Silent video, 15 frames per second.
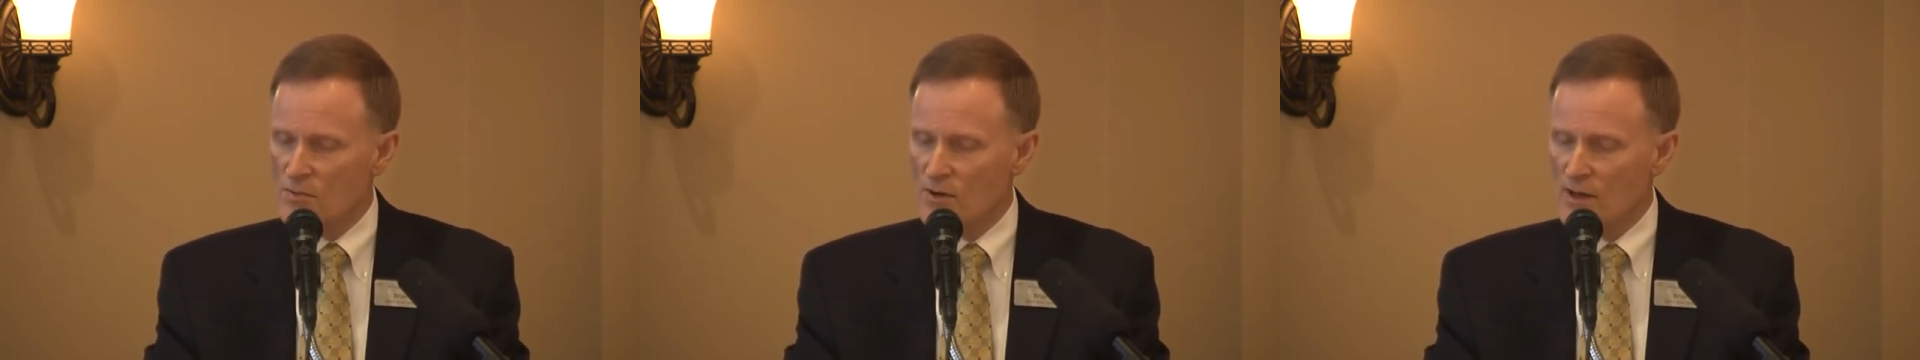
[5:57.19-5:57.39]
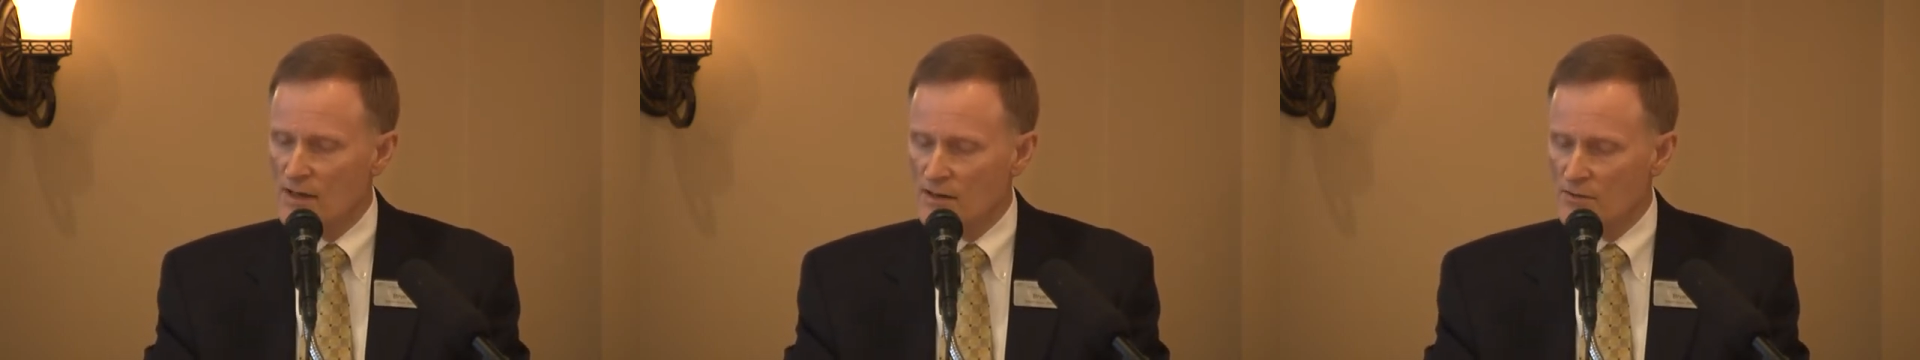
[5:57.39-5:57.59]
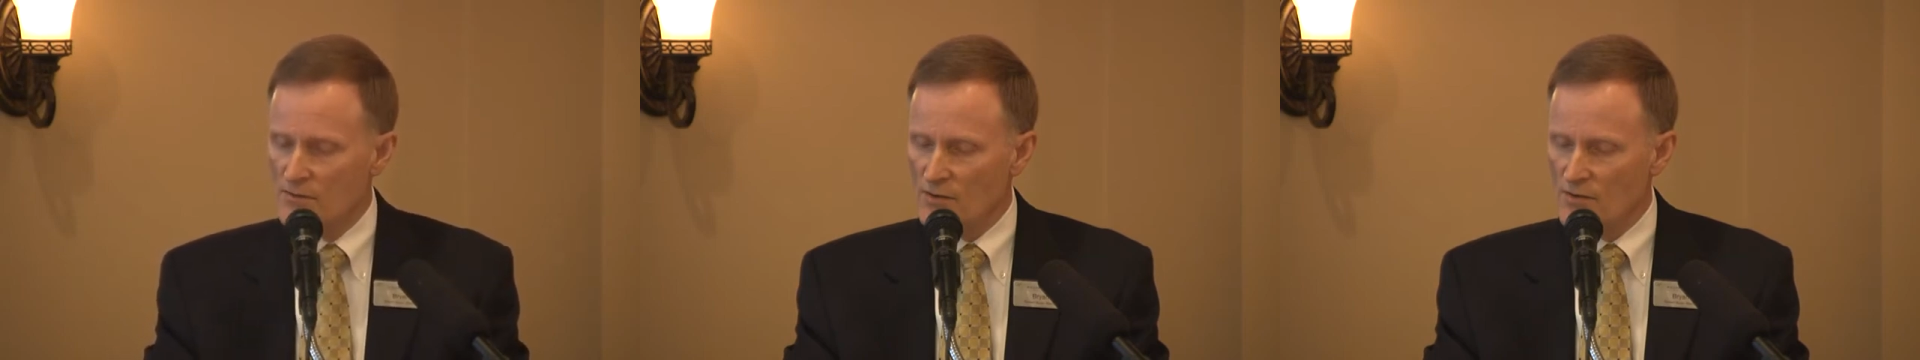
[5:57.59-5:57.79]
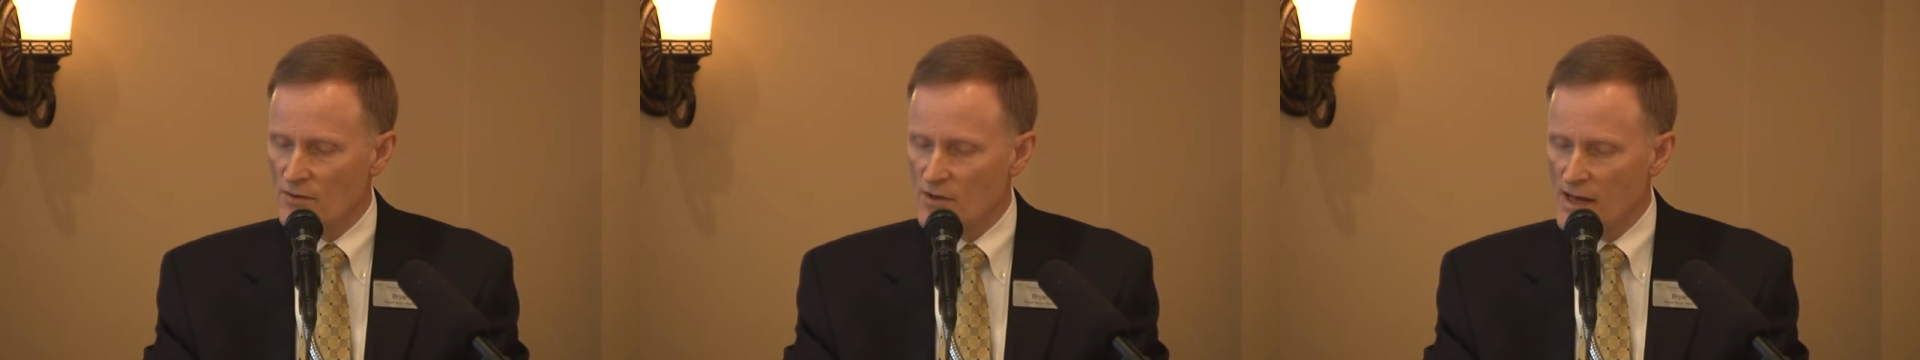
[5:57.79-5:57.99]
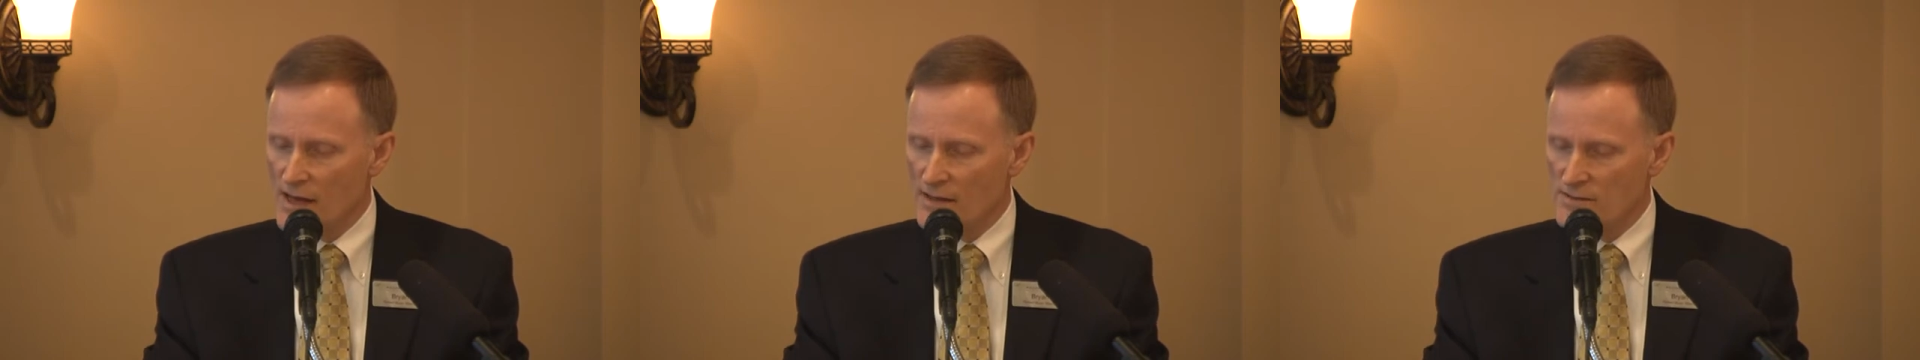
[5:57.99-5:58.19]
plaintiffs are the
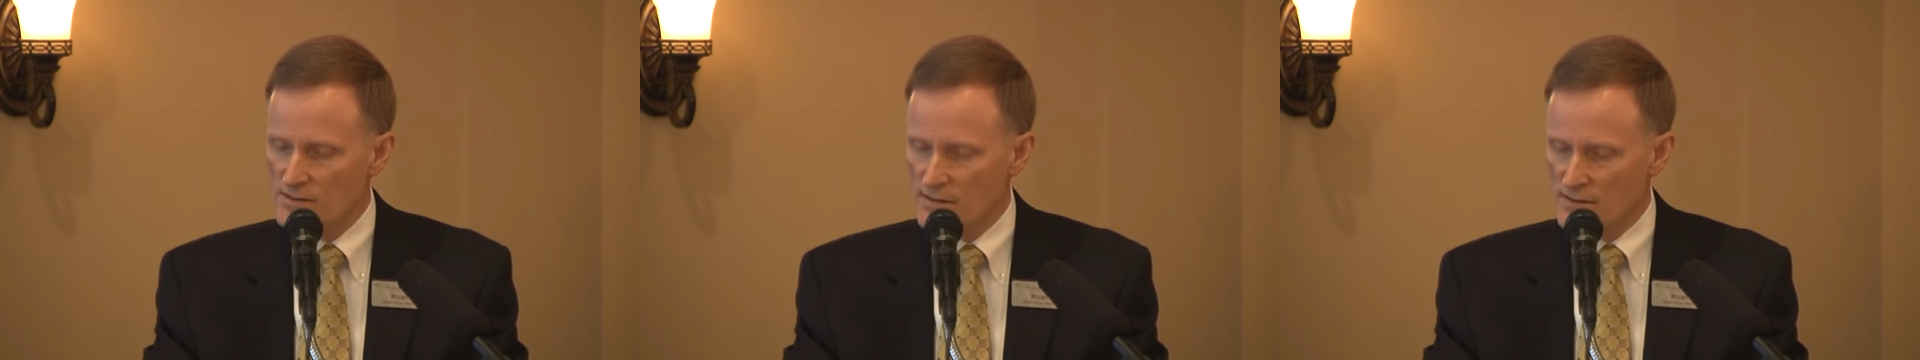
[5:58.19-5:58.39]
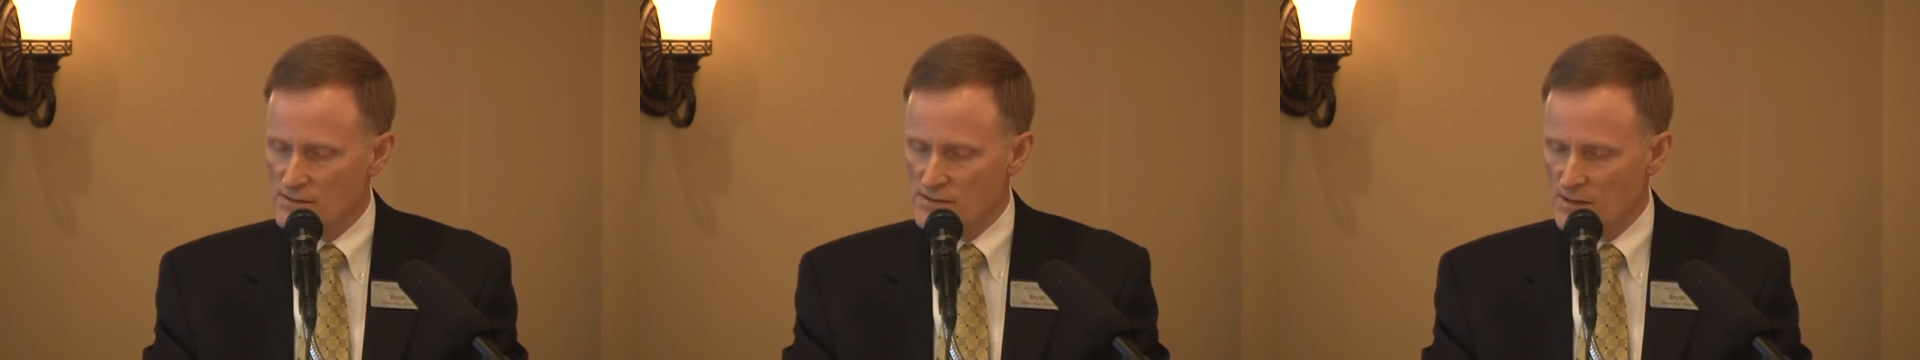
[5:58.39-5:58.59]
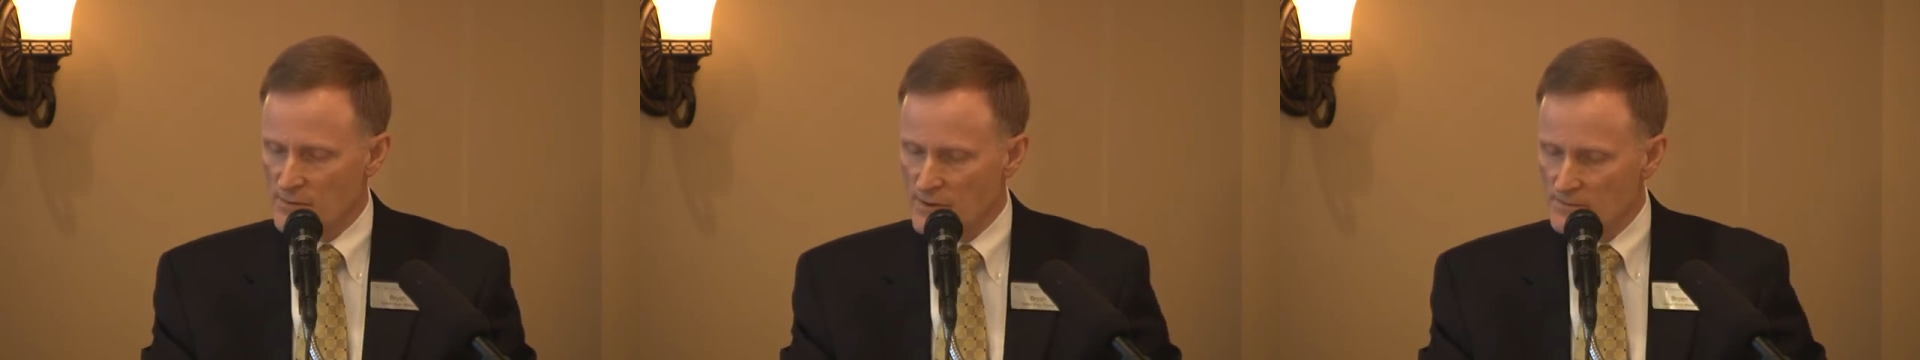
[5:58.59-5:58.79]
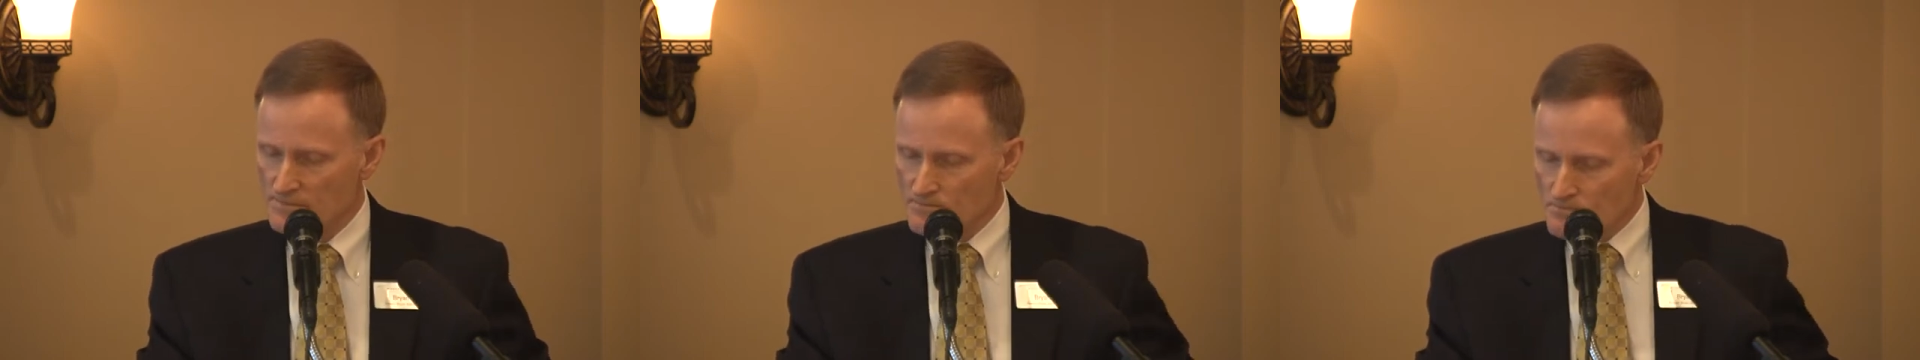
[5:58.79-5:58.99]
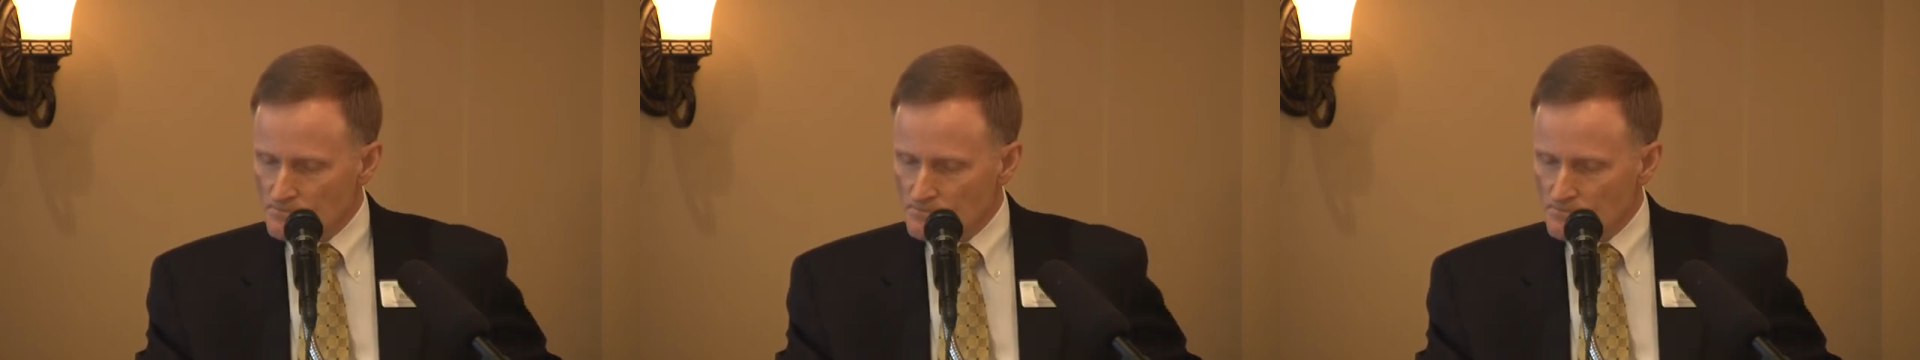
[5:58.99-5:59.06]
last exhibit